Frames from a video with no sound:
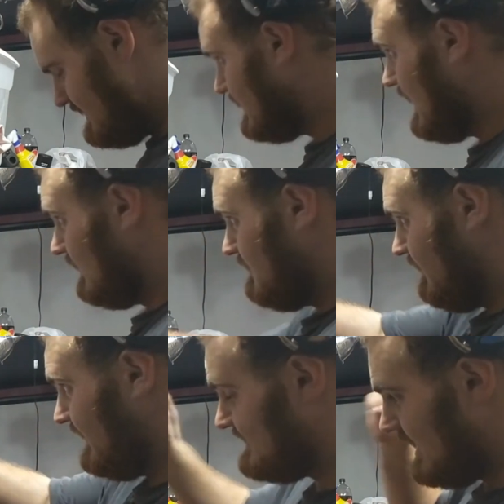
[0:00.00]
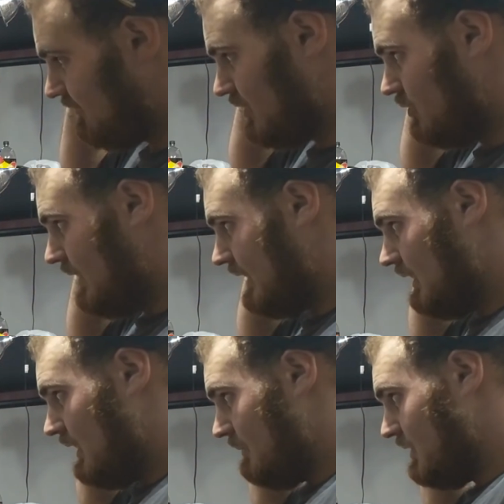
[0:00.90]
So yeah, let me fix that real quick.
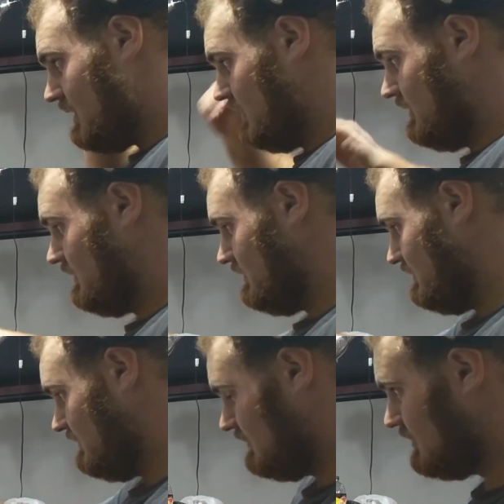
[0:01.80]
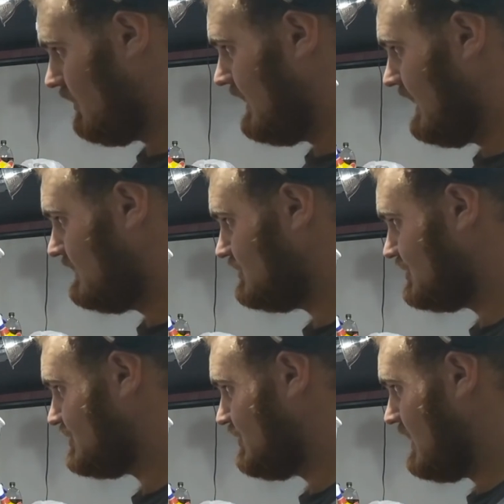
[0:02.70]
I'm gonna go ahead and
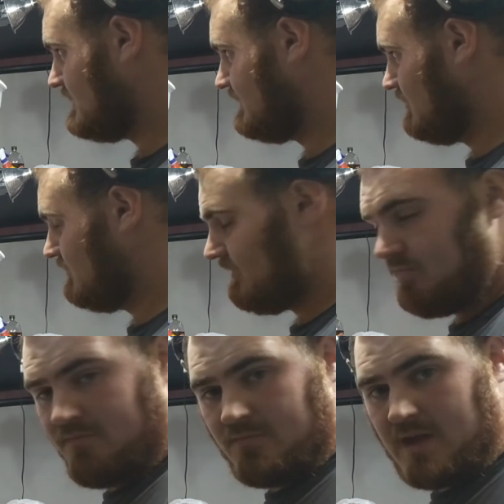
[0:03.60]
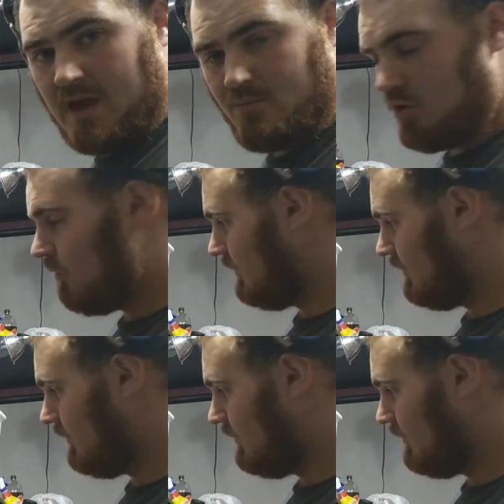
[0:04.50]
just transfer the camera